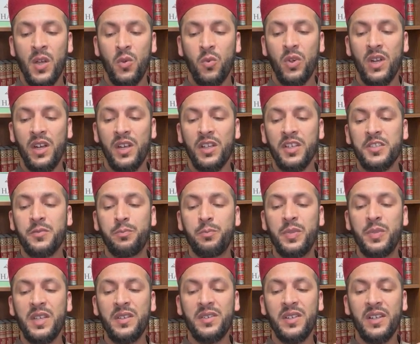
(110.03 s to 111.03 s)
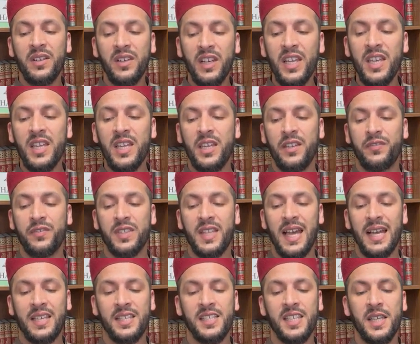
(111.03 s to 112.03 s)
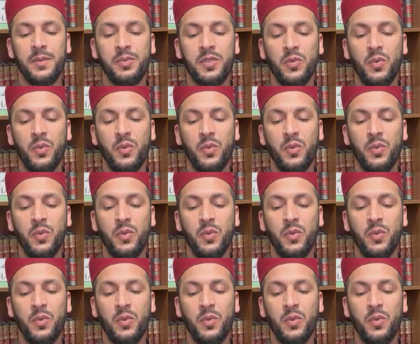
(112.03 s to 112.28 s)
will not be relieved except